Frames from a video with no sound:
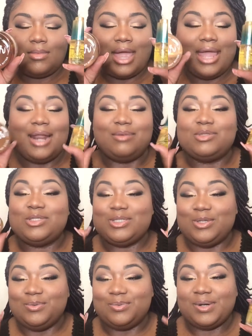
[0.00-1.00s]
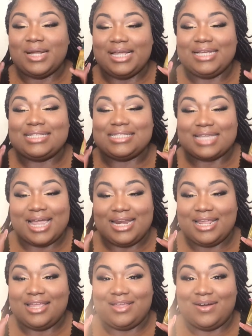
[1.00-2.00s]
And I'm super
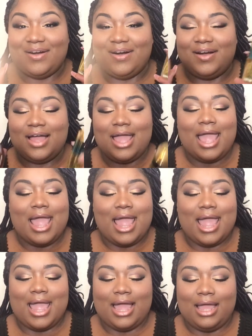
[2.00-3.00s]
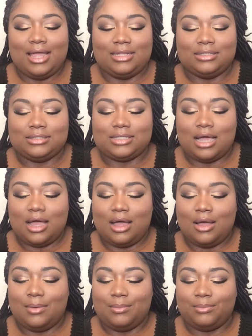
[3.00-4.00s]
excited, y'all. And
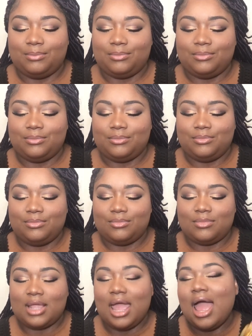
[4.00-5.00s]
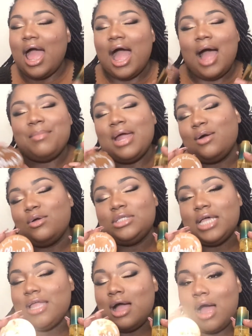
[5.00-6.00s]
I'm not going to
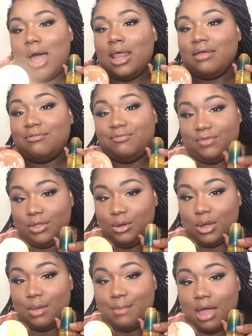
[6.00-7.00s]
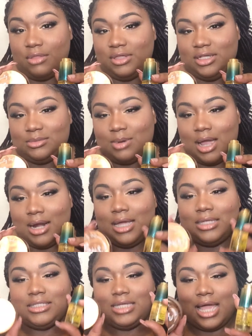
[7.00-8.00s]
tell y'all how I feel about these
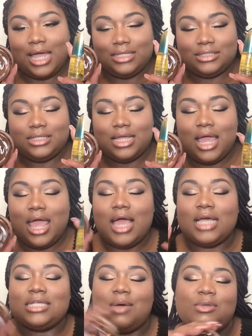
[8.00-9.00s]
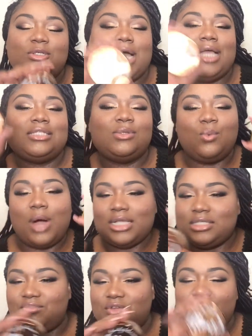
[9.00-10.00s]
products yet, because I want you guys to
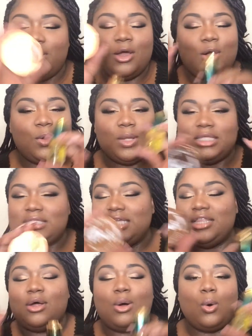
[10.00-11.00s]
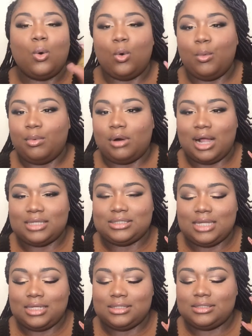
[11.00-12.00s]
watch the video and see the whole
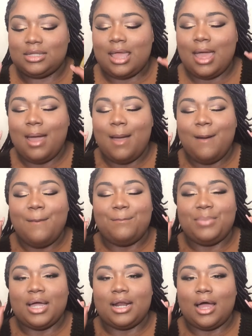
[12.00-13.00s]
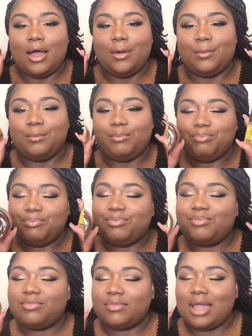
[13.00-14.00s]
process. But
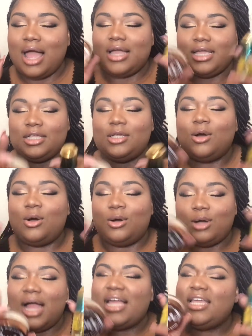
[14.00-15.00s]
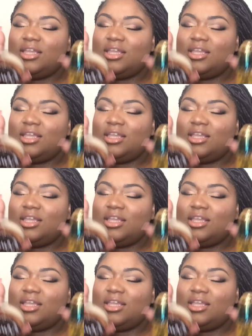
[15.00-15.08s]
I give y'all, I'll